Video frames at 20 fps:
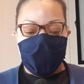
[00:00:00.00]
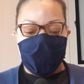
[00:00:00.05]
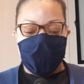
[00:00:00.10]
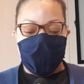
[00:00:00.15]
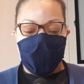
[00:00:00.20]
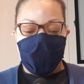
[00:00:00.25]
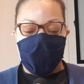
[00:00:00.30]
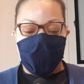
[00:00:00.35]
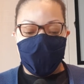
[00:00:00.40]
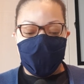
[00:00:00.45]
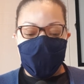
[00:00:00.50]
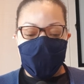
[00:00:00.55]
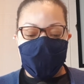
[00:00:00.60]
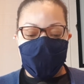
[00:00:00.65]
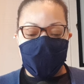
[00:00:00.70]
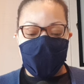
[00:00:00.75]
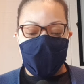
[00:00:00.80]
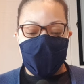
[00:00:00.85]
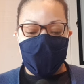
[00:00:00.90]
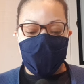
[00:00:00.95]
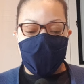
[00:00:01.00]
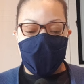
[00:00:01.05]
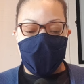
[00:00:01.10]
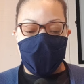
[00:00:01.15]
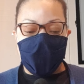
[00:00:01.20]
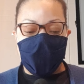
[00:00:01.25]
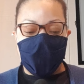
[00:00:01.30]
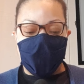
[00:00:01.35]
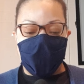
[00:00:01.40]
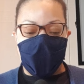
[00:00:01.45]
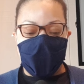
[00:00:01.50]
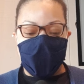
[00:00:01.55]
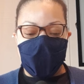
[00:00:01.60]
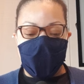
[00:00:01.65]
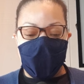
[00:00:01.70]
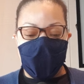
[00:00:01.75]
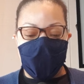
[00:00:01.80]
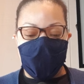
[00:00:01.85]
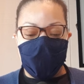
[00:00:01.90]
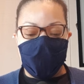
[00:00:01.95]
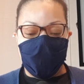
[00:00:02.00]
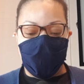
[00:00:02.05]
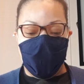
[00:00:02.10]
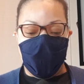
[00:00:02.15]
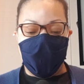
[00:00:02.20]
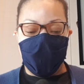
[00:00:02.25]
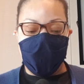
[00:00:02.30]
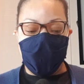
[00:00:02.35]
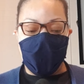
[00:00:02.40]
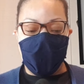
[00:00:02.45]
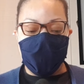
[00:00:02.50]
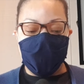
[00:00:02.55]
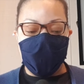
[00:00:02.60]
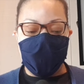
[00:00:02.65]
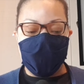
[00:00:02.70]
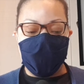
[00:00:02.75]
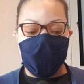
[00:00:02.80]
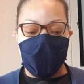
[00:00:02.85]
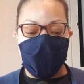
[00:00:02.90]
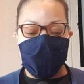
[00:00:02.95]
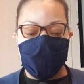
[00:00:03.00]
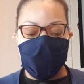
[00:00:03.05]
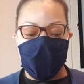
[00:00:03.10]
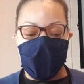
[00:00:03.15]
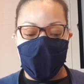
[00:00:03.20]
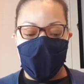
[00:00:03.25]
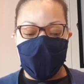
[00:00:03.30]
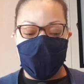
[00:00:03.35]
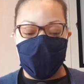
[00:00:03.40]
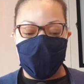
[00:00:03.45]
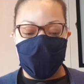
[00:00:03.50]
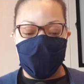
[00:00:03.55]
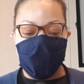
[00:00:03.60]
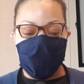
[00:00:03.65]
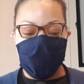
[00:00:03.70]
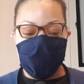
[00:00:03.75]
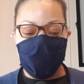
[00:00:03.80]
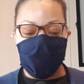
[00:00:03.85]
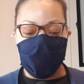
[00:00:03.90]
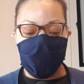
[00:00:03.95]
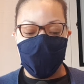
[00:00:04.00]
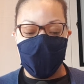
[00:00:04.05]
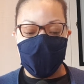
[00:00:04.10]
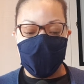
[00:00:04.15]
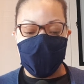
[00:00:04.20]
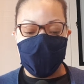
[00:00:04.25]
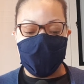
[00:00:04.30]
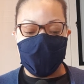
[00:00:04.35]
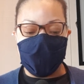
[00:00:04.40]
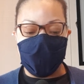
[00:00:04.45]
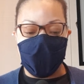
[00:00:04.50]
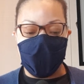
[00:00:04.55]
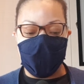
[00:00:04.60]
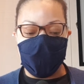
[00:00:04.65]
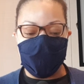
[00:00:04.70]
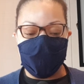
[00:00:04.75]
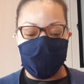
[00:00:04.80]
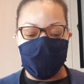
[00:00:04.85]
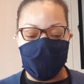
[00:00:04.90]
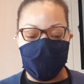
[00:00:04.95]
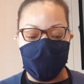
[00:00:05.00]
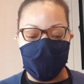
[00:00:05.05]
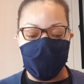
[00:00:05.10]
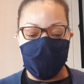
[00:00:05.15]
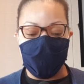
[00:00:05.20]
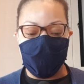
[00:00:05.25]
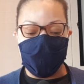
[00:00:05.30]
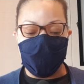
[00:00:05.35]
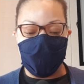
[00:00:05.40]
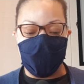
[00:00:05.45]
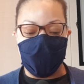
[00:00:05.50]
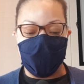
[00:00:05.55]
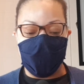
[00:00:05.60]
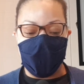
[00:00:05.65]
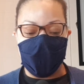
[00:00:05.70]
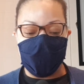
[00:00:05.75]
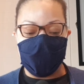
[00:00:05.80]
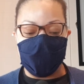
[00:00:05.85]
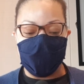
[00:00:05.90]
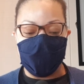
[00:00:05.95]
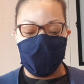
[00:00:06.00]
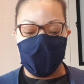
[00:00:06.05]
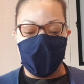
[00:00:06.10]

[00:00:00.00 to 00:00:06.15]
The world needs a lot of healing right now, and we all need to come together during these times to achieve this.